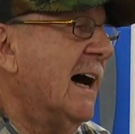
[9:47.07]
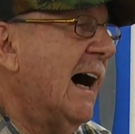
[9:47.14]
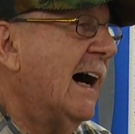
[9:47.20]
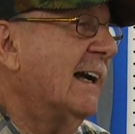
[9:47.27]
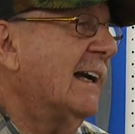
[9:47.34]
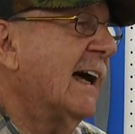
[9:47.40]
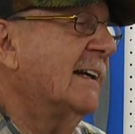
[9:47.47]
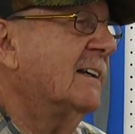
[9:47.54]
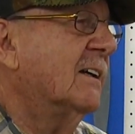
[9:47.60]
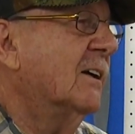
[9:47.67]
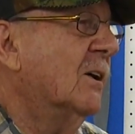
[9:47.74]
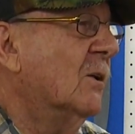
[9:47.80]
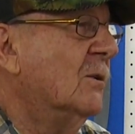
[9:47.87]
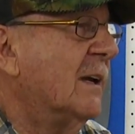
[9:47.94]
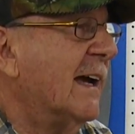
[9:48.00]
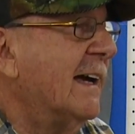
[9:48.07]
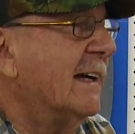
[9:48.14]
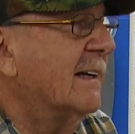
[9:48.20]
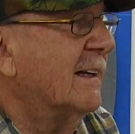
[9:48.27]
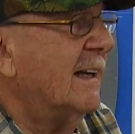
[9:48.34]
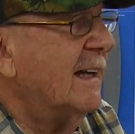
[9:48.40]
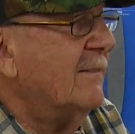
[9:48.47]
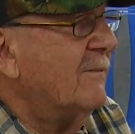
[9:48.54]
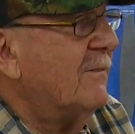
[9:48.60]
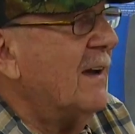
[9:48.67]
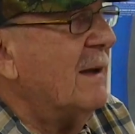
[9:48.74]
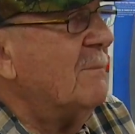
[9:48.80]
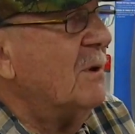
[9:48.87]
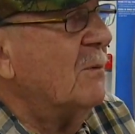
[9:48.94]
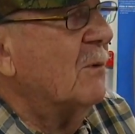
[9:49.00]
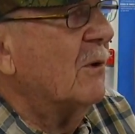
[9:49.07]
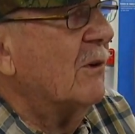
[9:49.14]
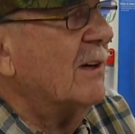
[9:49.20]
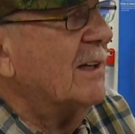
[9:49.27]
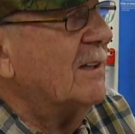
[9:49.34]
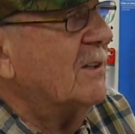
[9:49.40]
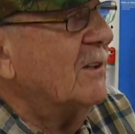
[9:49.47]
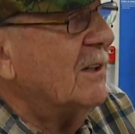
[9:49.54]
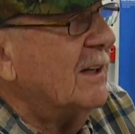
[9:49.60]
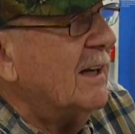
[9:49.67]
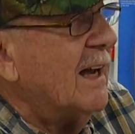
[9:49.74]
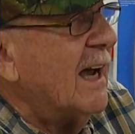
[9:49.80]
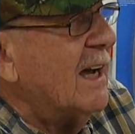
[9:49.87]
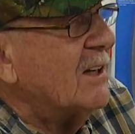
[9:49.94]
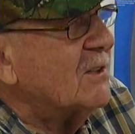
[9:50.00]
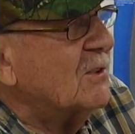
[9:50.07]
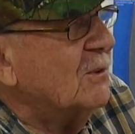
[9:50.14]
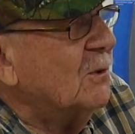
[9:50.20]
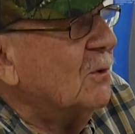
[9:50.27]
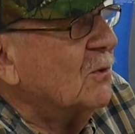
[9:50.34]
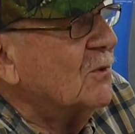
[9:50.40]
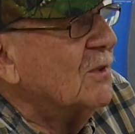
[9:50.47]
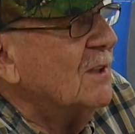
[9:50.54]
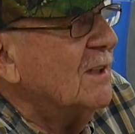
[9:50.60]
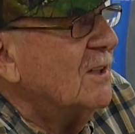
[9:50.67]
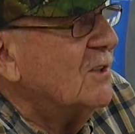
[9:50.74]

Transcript: I'd like to go down in February to the Nationals